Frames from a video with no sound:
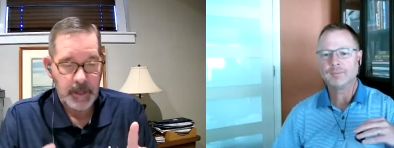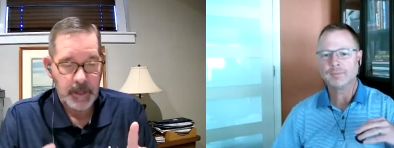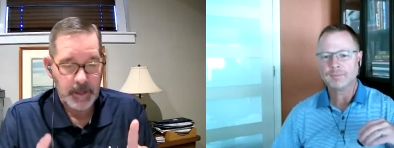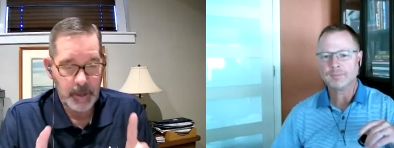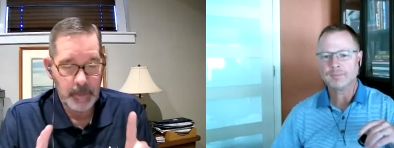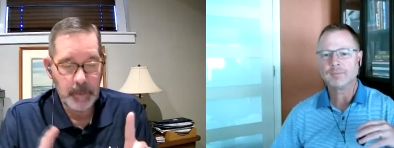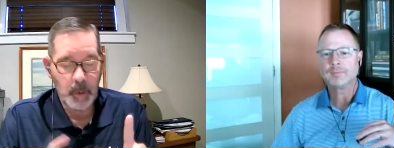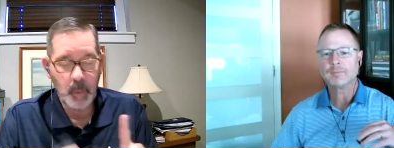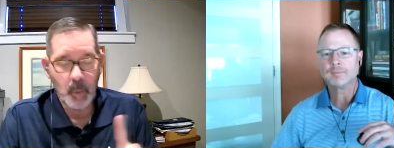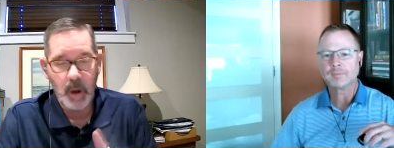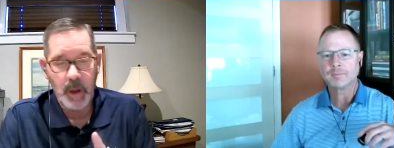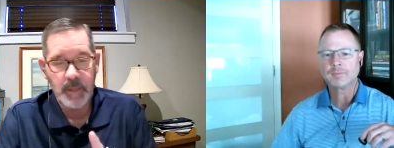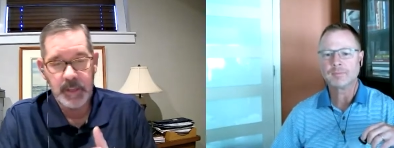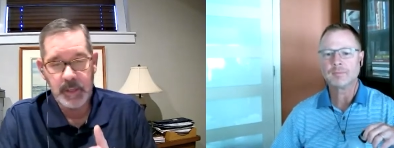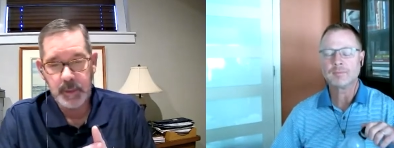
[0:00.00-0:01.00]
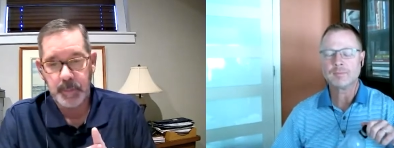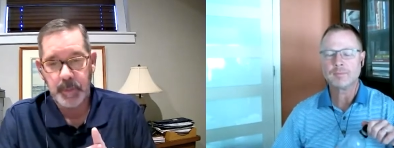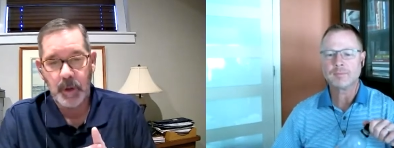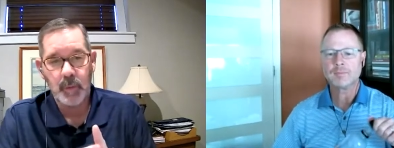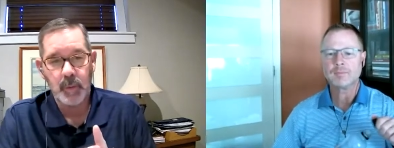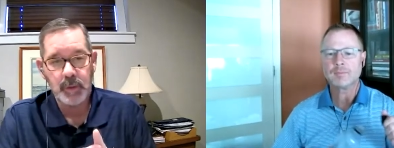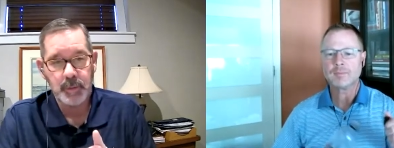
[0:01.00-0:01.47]
Speaker 1: Number one, this
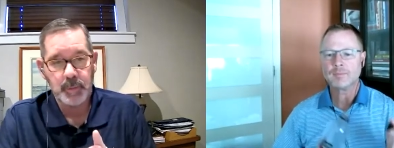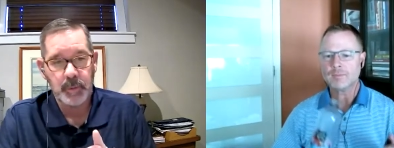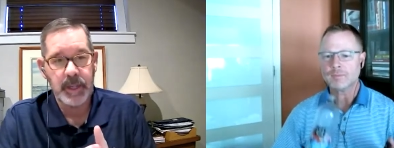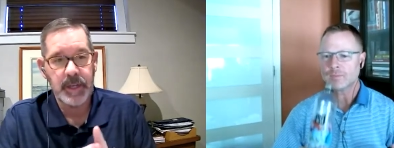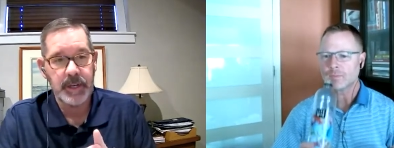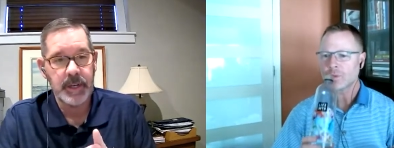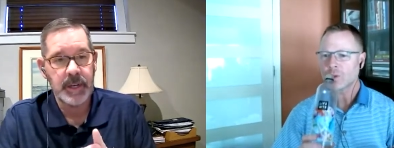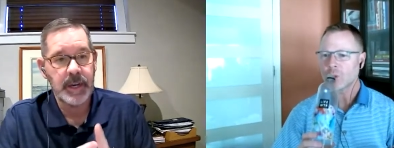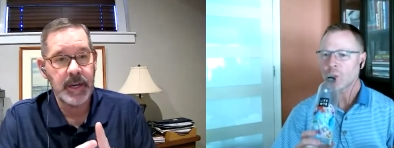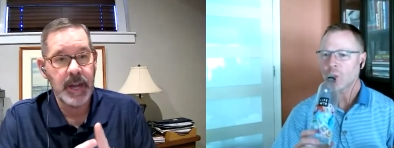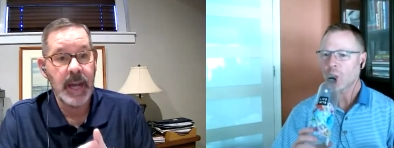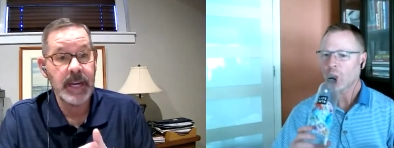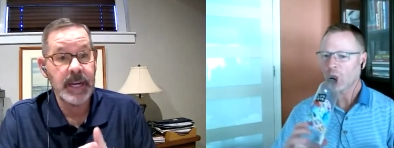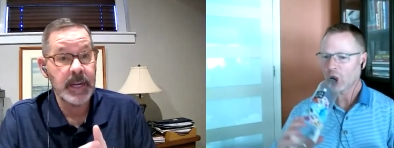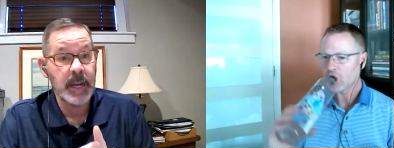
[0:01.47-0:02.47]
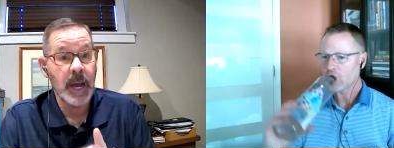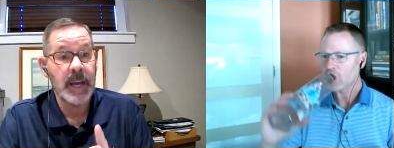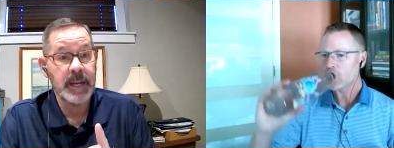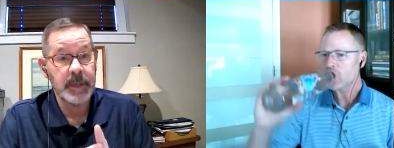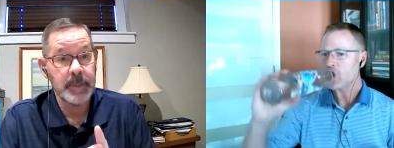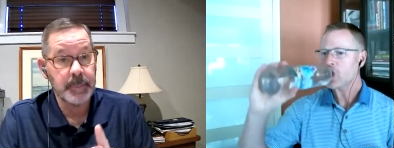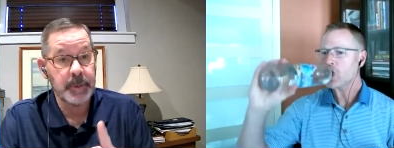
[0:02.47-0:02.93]
book was written in
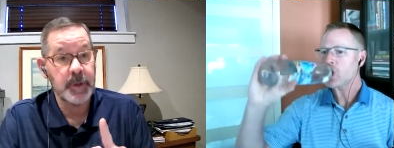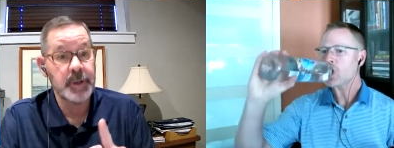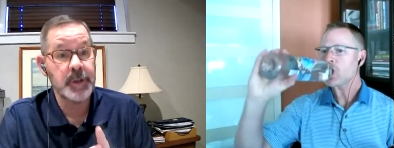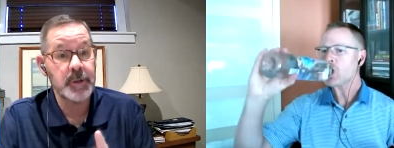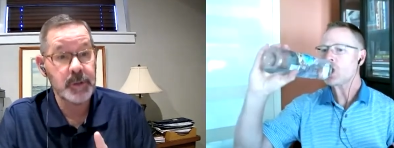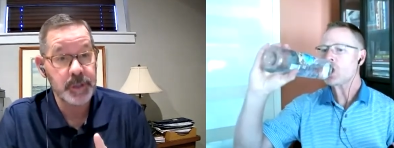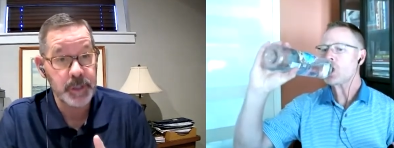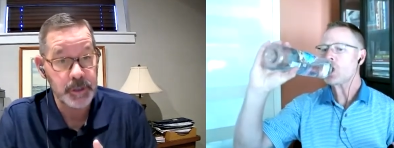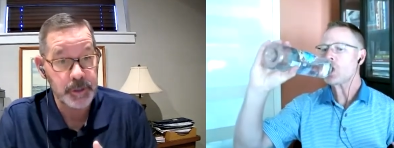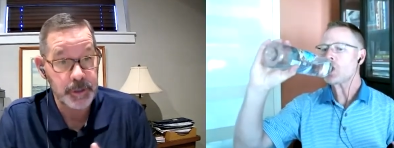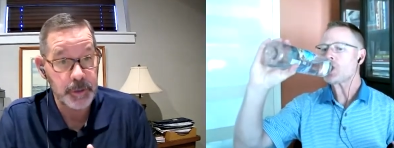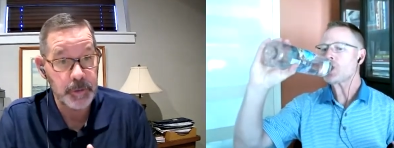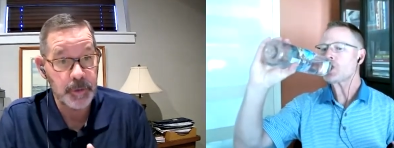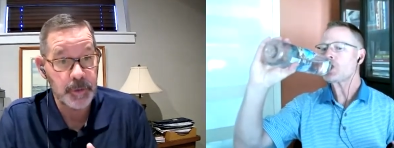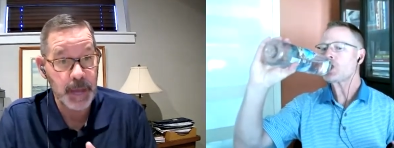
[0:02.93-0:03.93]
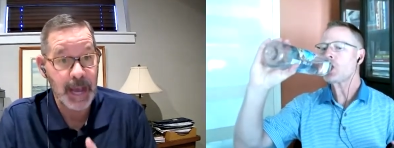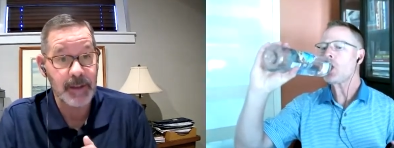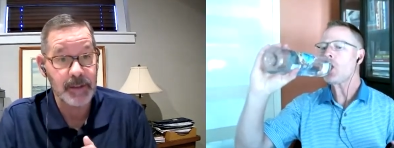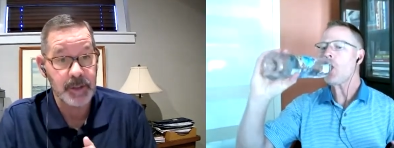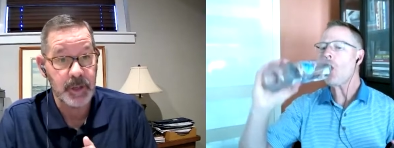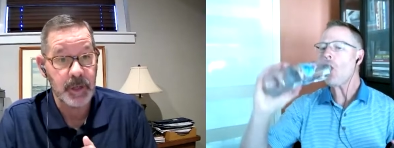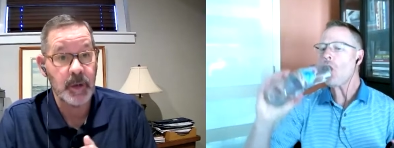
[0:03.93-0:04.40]
'99 and produced in
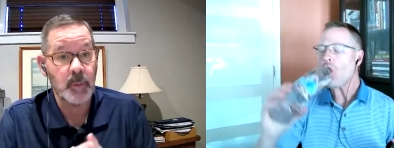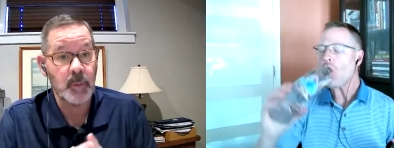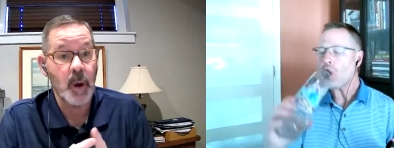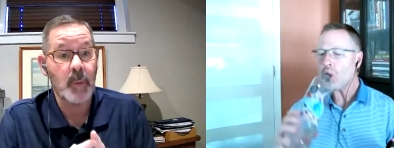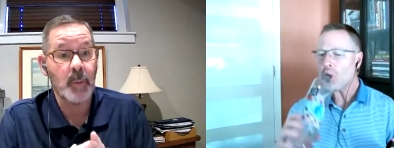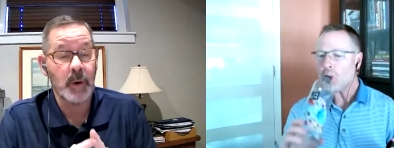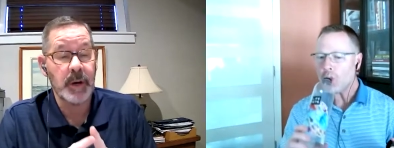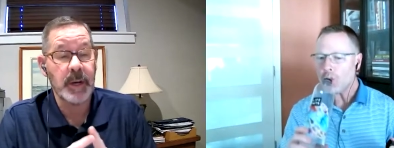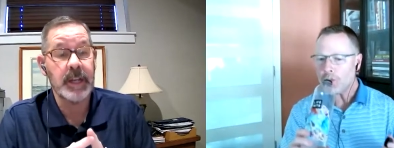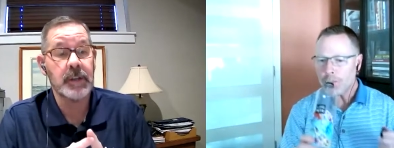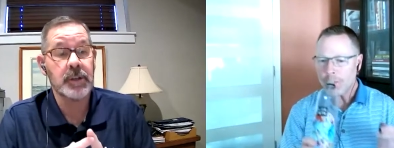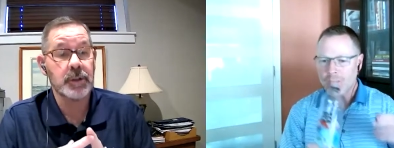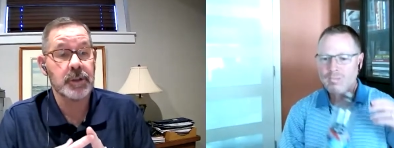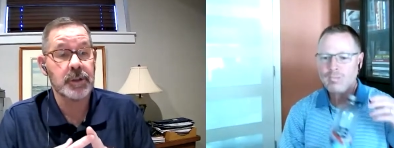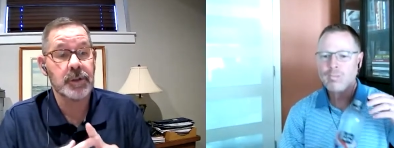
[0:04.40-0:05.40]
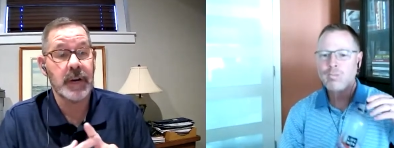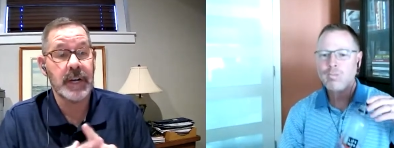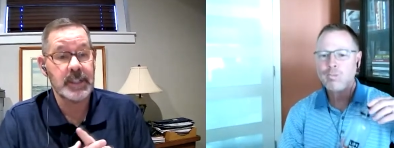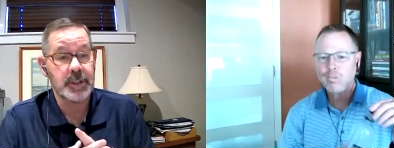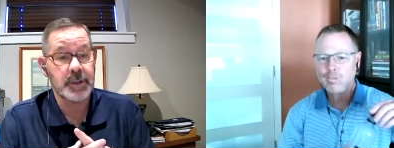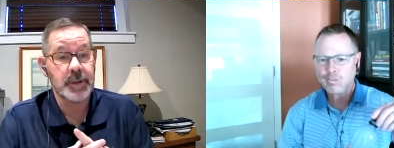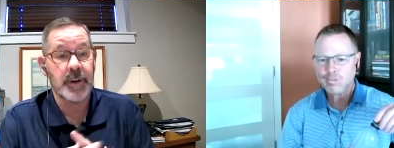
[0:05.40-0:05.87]
2000. And what were interest
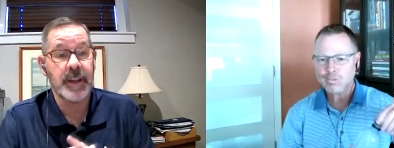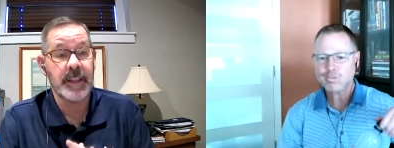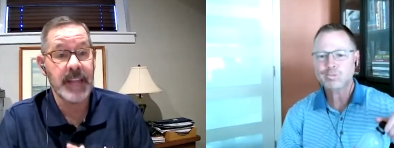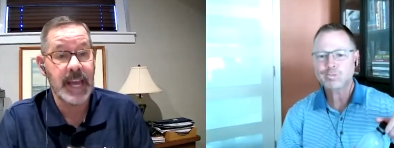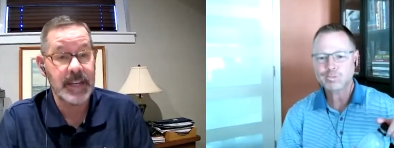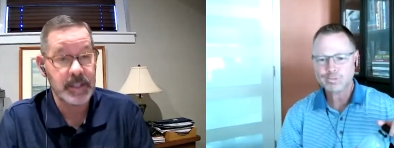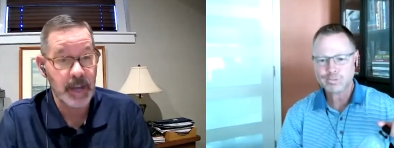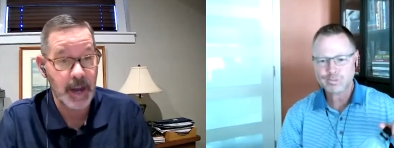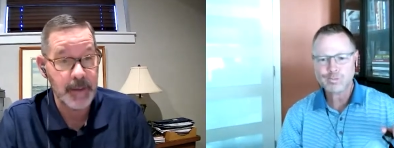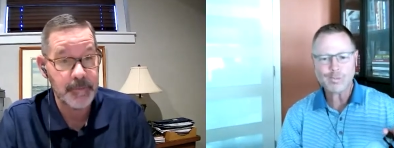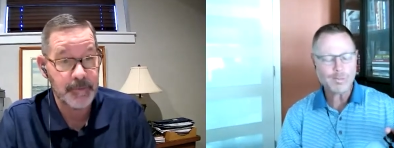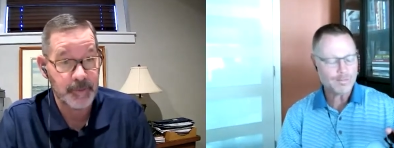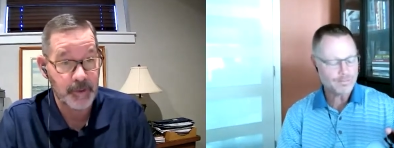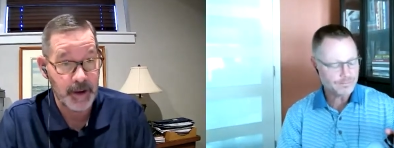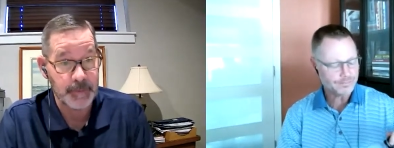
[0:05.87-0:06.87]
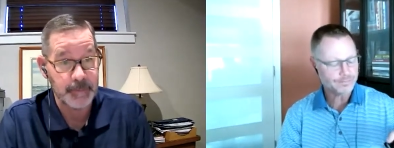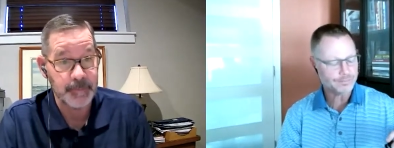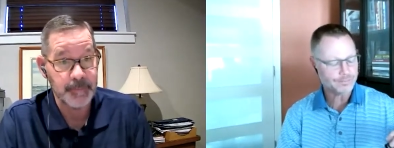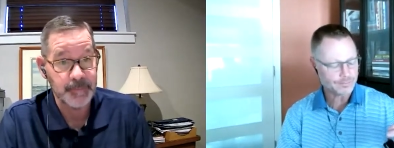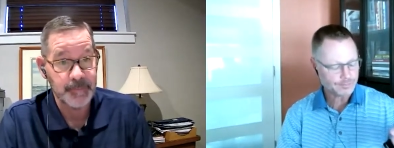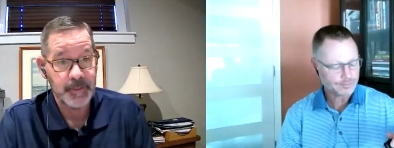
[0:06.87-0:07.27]
rates during that time frame?